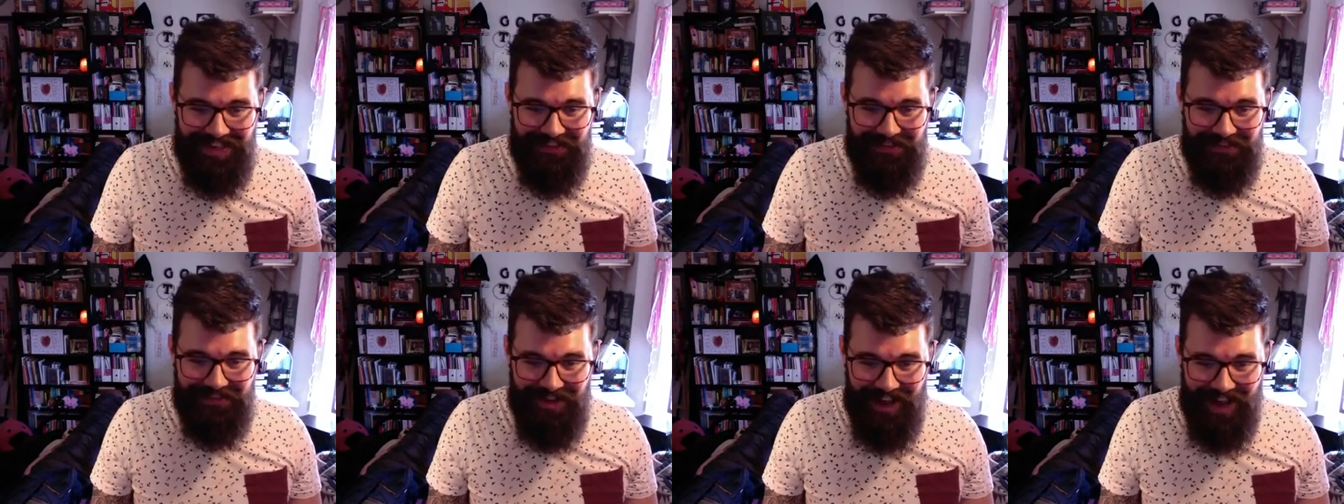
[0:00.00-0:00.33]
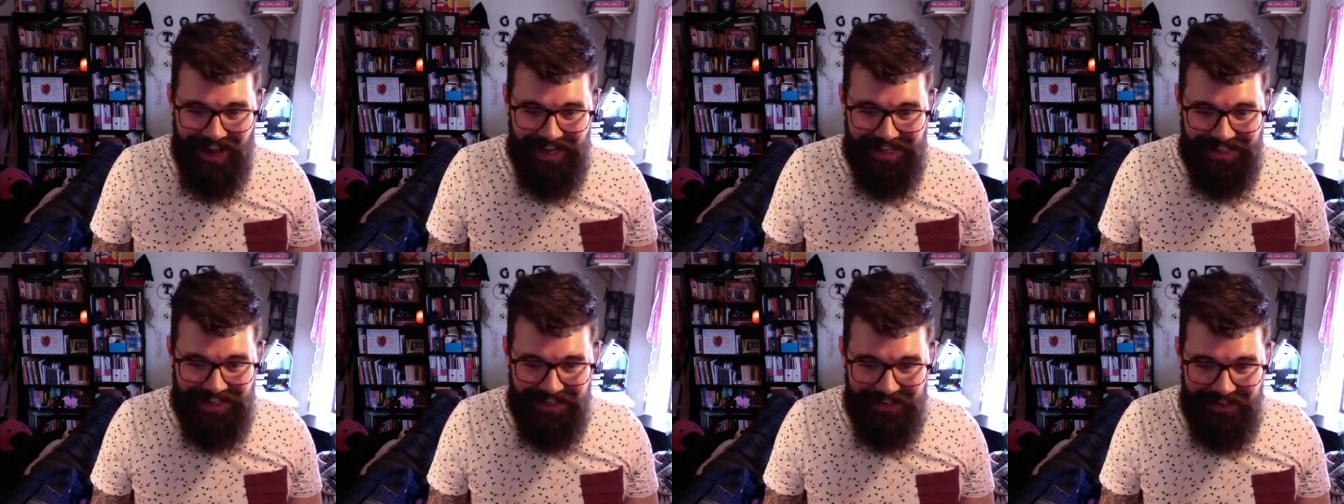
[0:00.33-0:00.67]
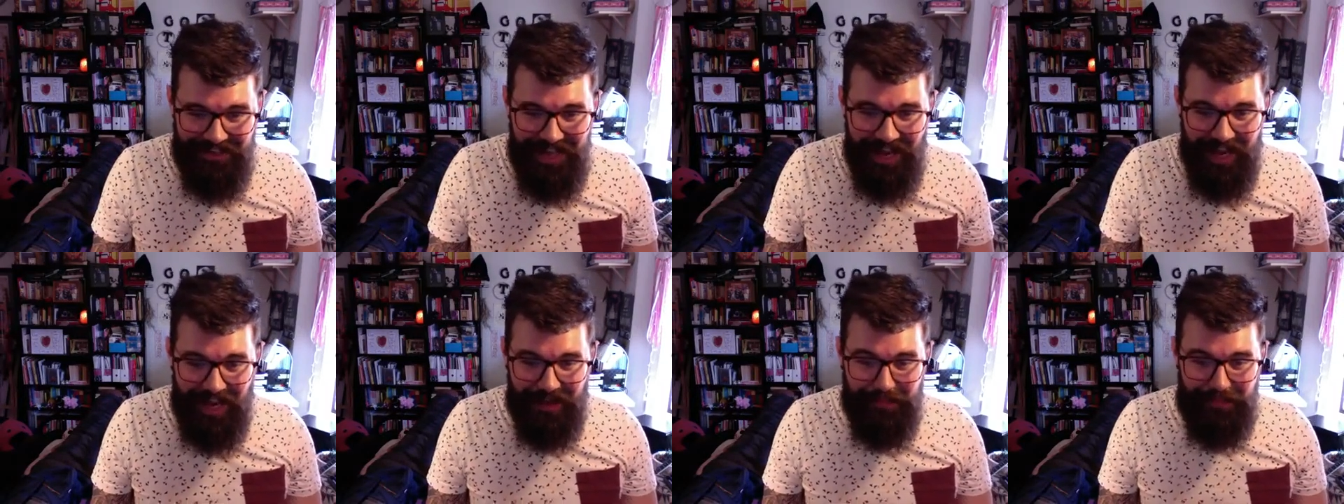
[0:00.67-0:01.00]
Ryan,
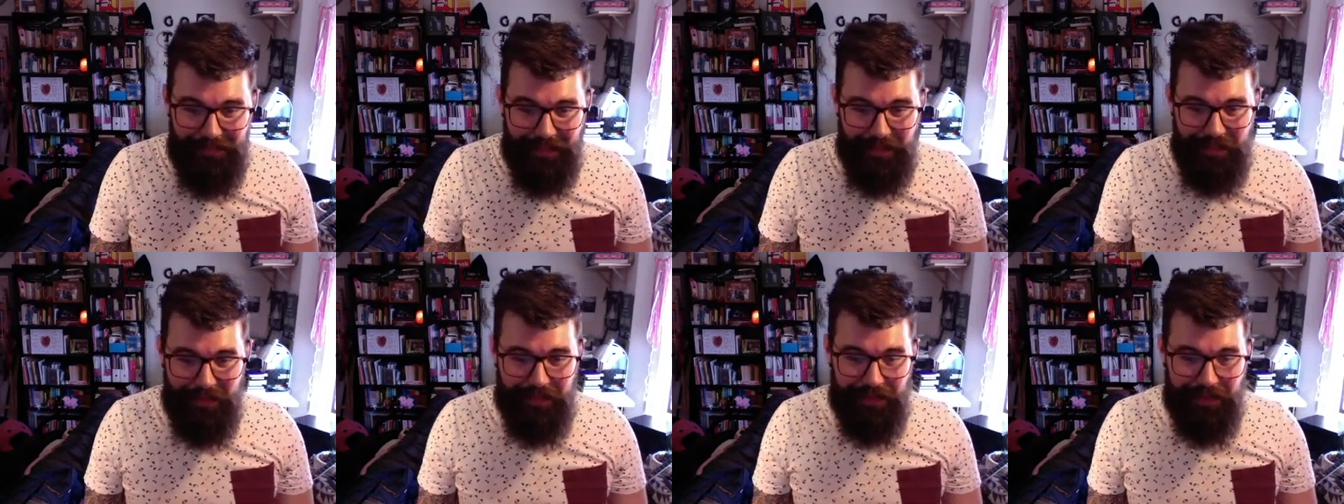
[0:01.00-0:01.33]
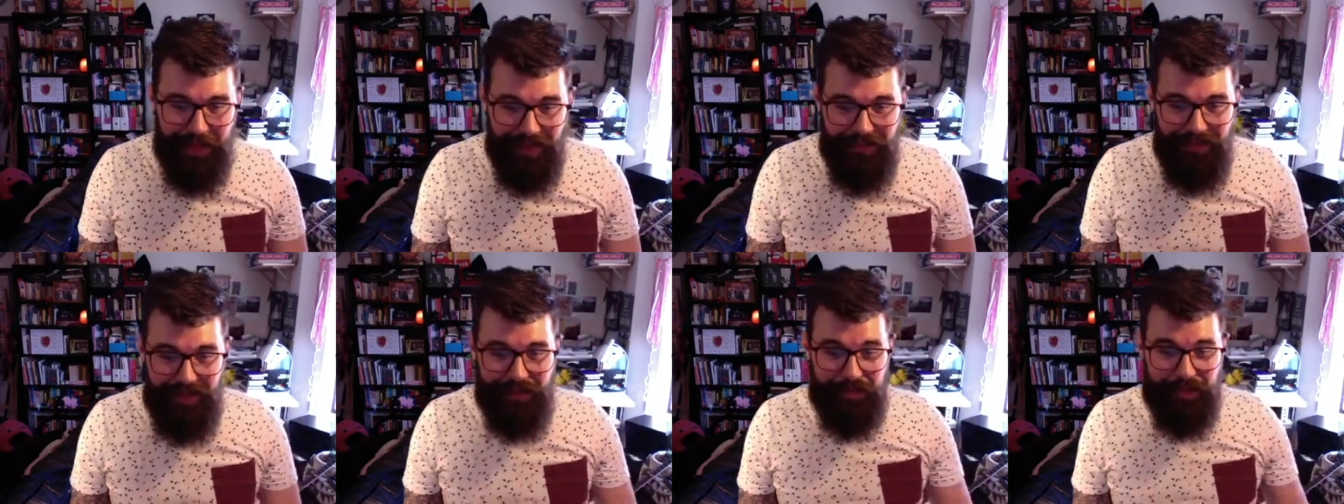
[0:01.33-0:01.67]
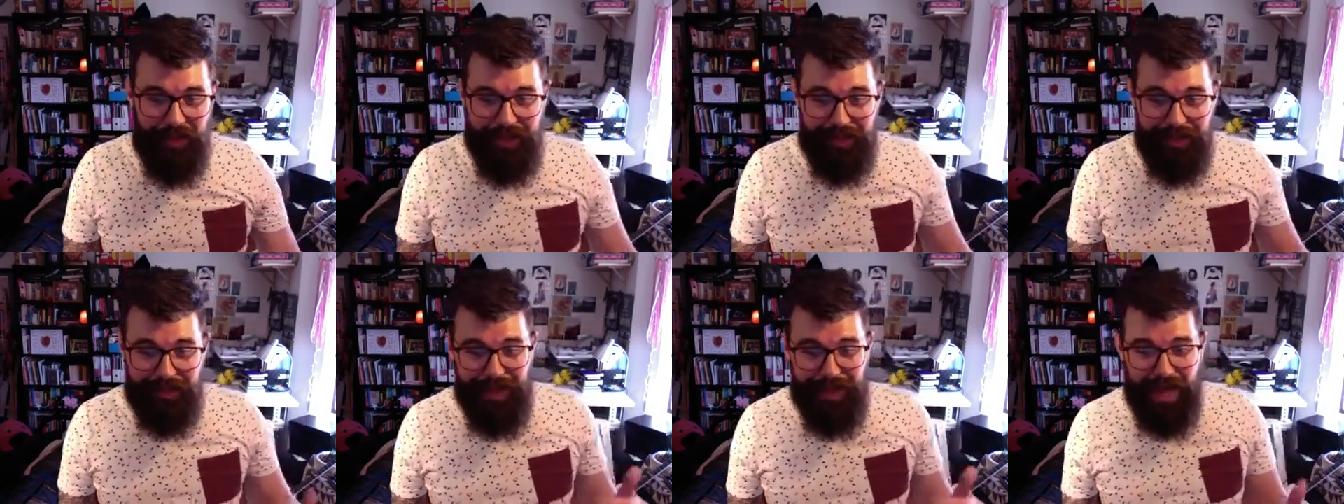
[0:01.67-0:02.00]
turn the amps up 11 and
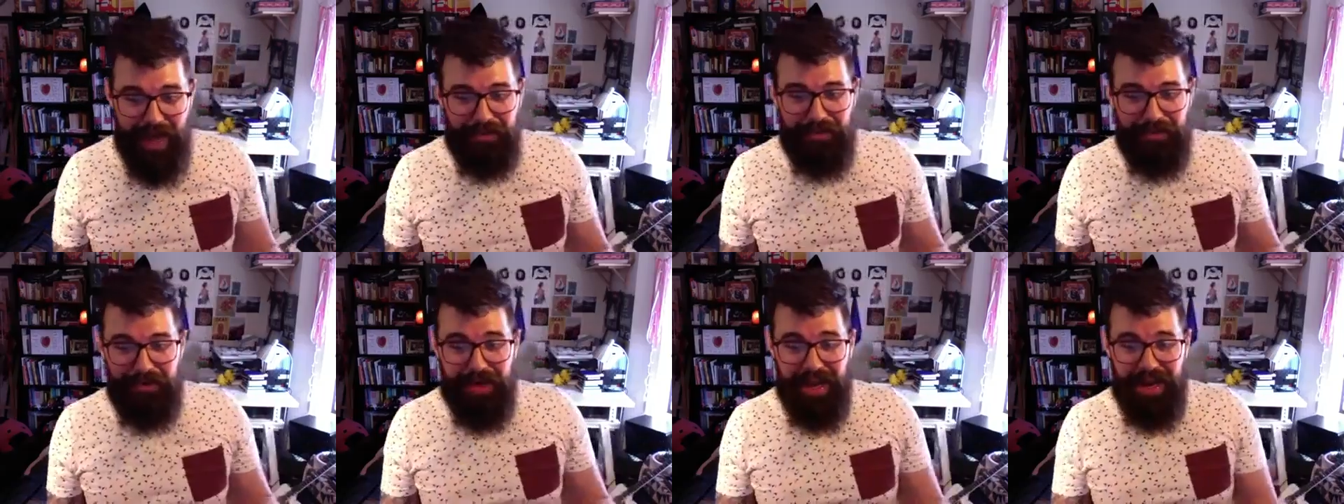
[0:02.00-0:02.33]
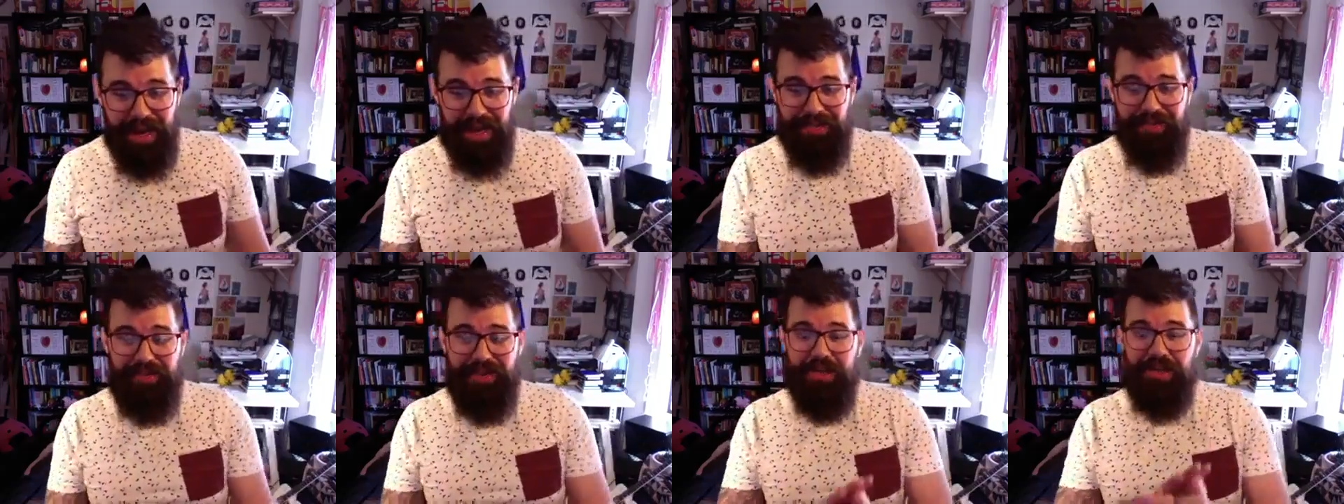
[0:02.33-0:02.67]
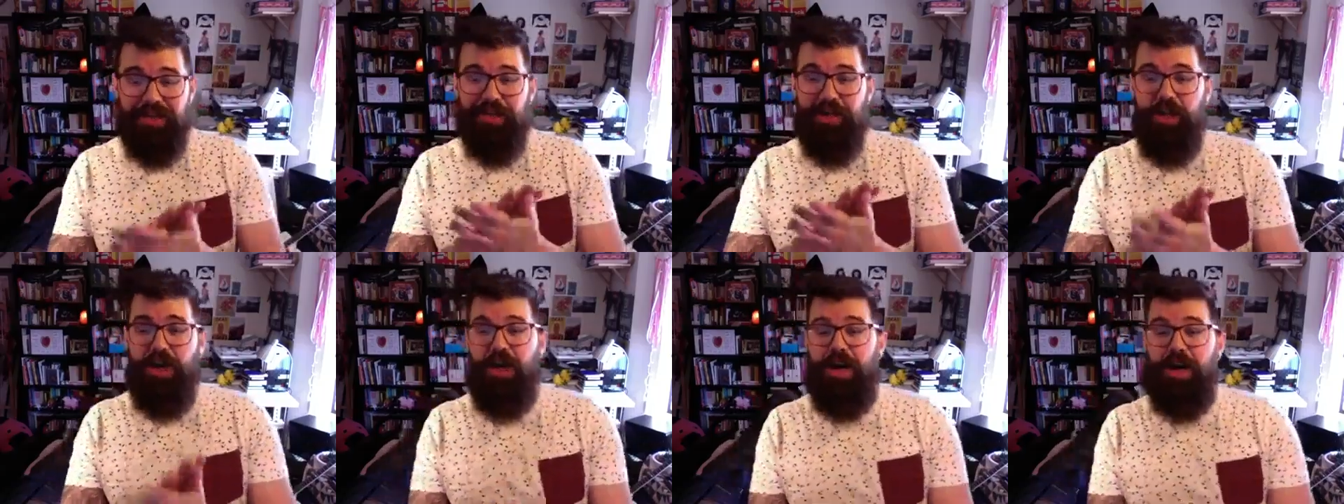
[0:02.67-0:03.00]
play louder,
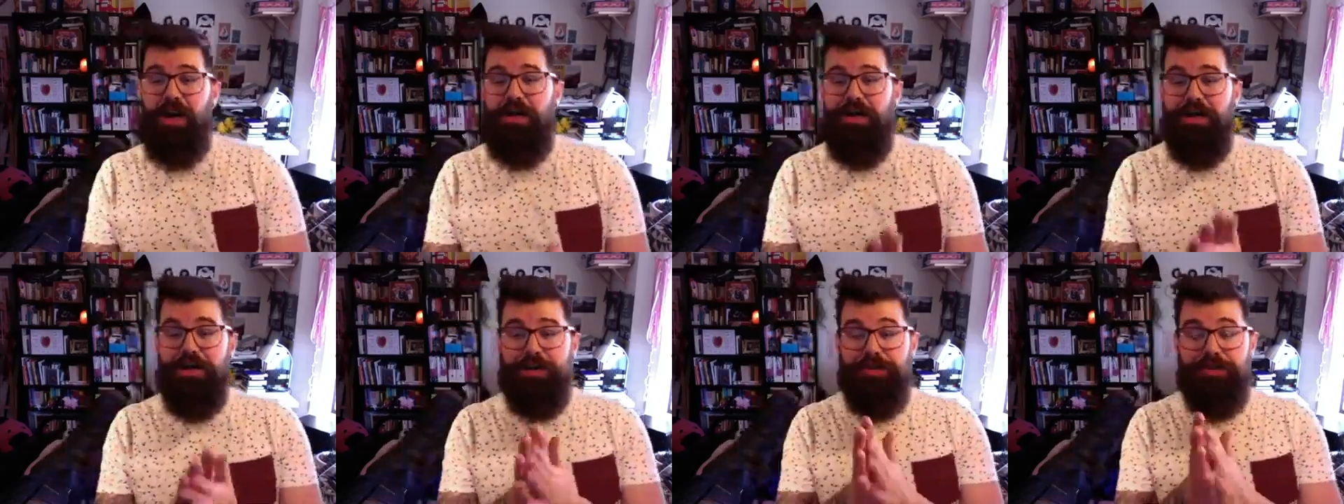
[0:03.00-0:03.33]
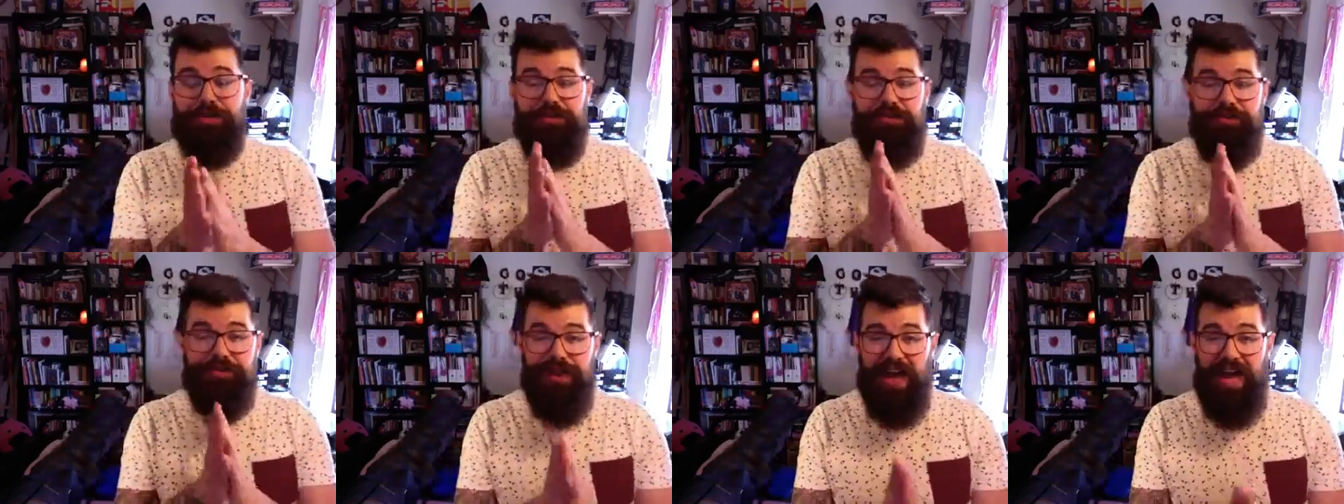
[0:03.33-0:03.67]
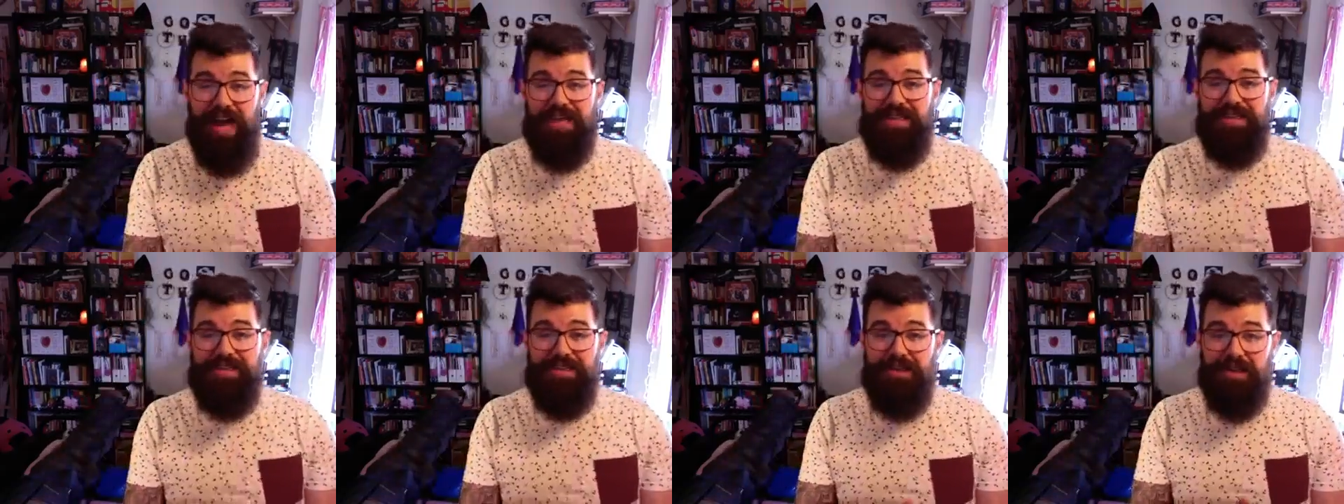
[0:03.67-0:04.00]
heavier, harder,
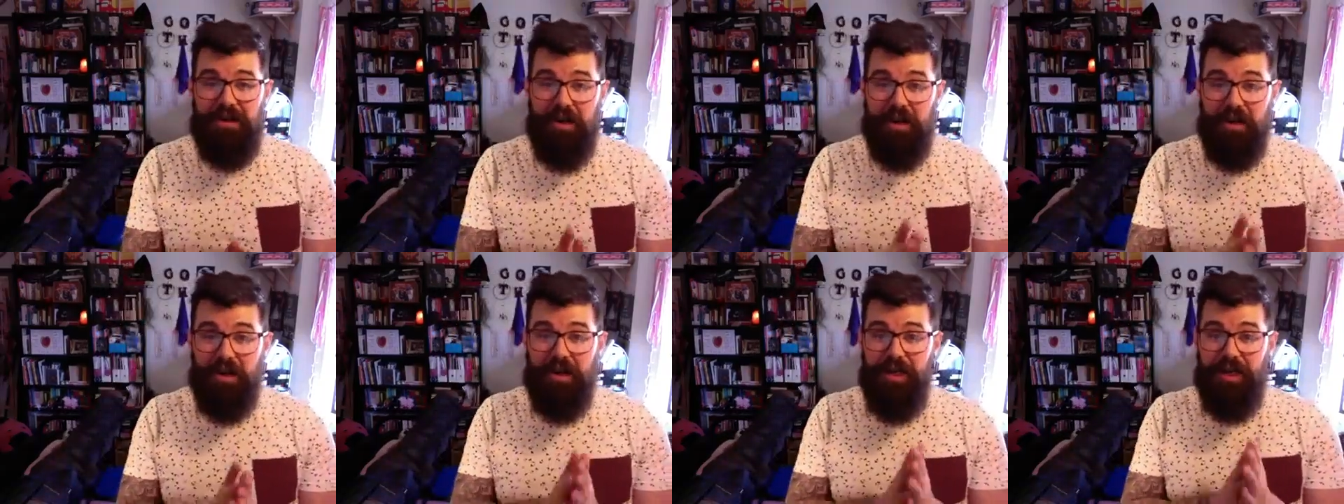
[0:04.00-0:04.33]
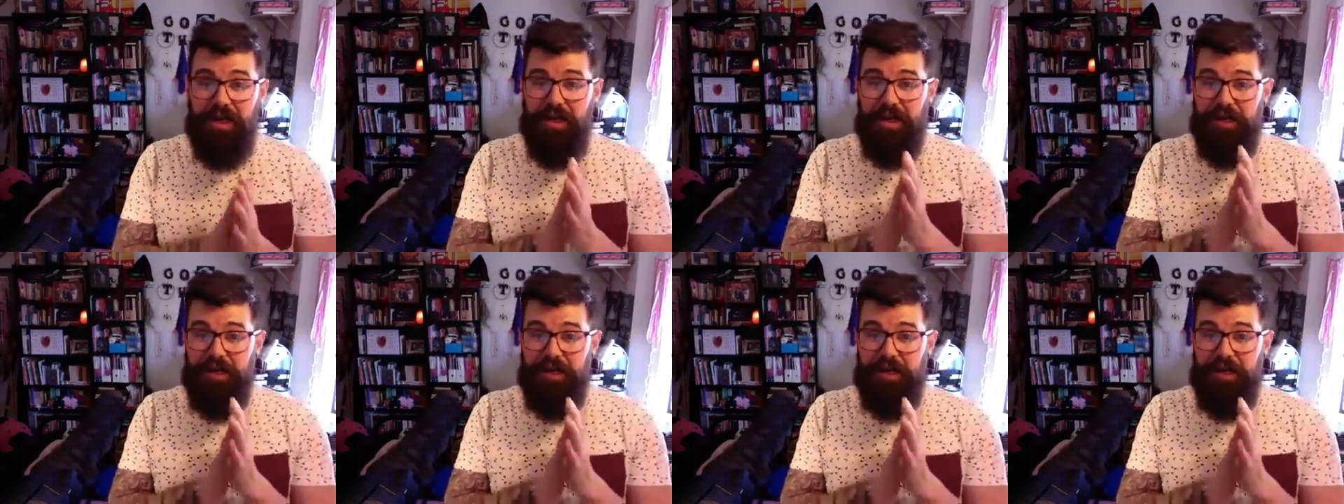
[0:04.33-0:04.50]
faster.